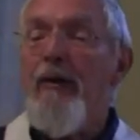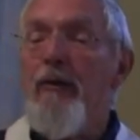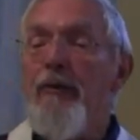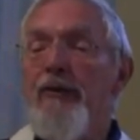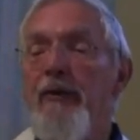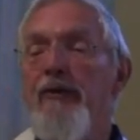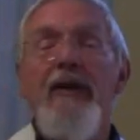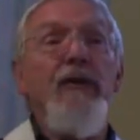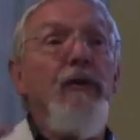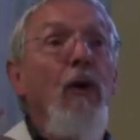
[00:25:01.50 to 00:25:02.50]
it also
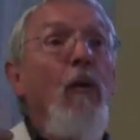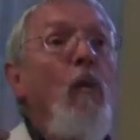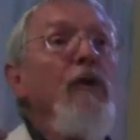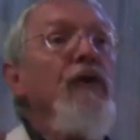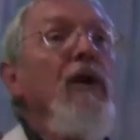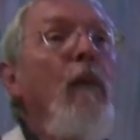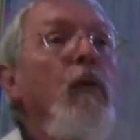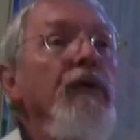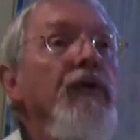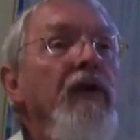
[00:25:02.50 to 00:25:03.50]
takes us onwards and
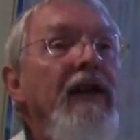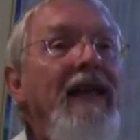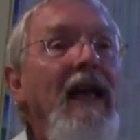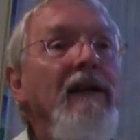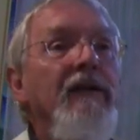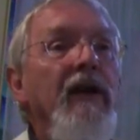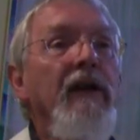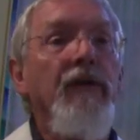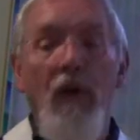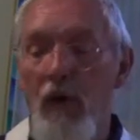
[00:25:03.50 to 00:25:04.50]
upwards. It can
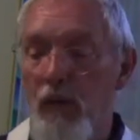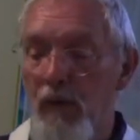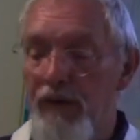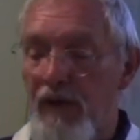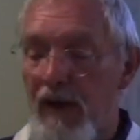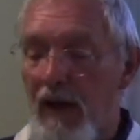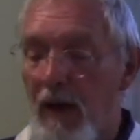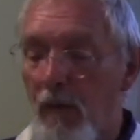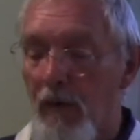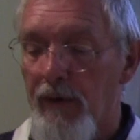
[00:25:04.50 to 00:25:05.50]
take us onwards and
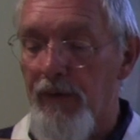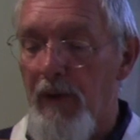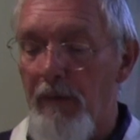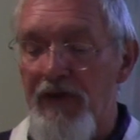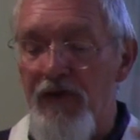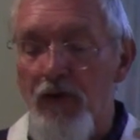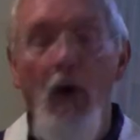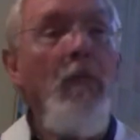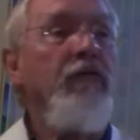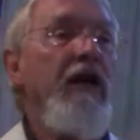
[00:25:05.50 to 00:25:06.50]
upwards when we
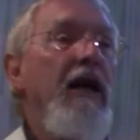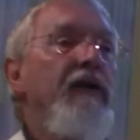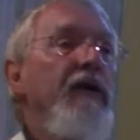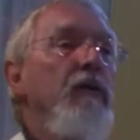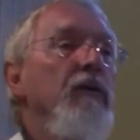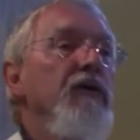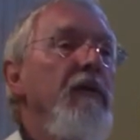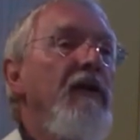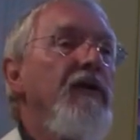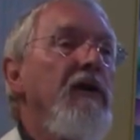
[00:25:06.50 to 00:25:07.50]
stop reacting
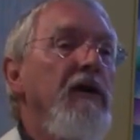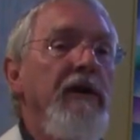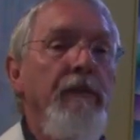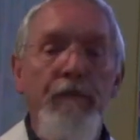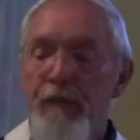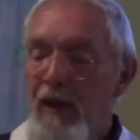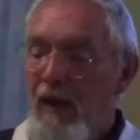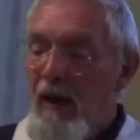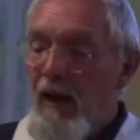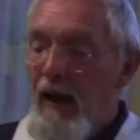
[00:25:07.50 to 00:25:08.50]
automatically
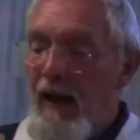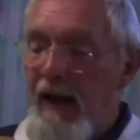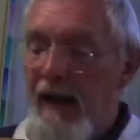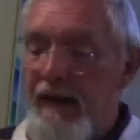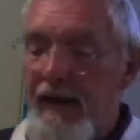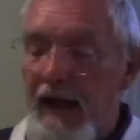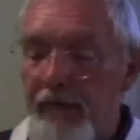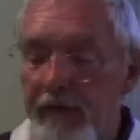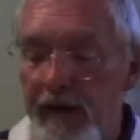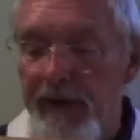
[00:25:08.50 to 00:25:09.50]
and
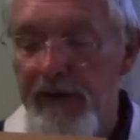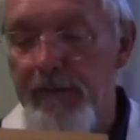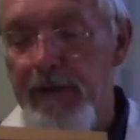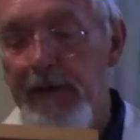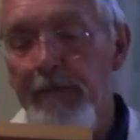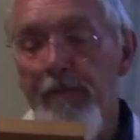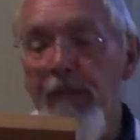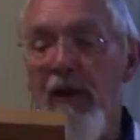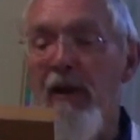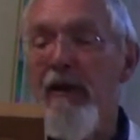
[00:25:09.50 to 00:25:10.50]
act creatively,
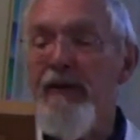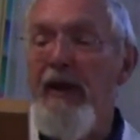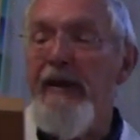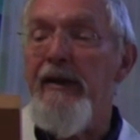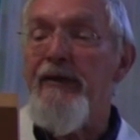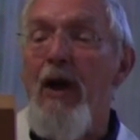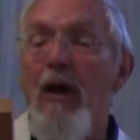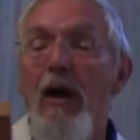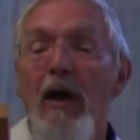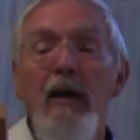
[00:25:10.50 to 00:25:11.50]
taking us to
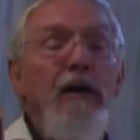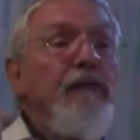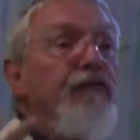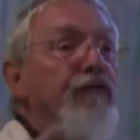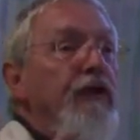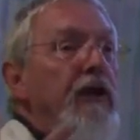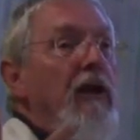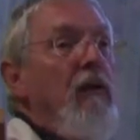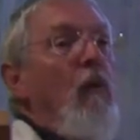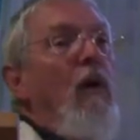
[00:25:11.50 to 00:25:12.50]
higher and freer
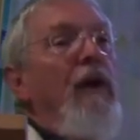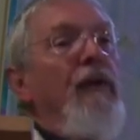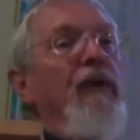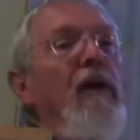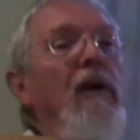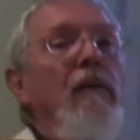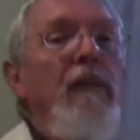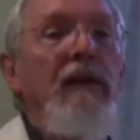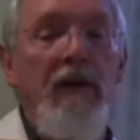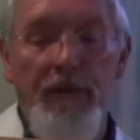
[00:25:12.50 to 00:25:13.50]
and wiser
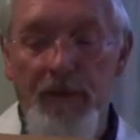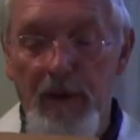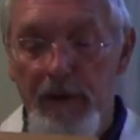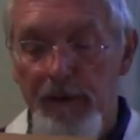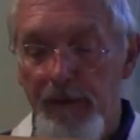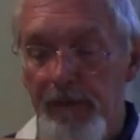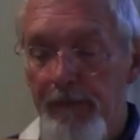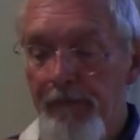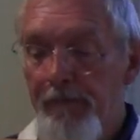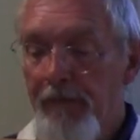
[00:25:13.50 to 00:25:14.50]
mental states.
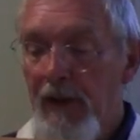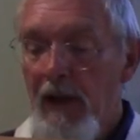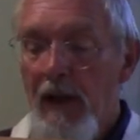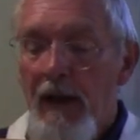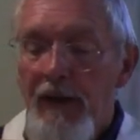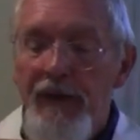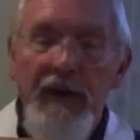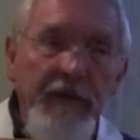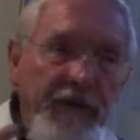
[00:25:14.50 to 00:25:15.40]
So in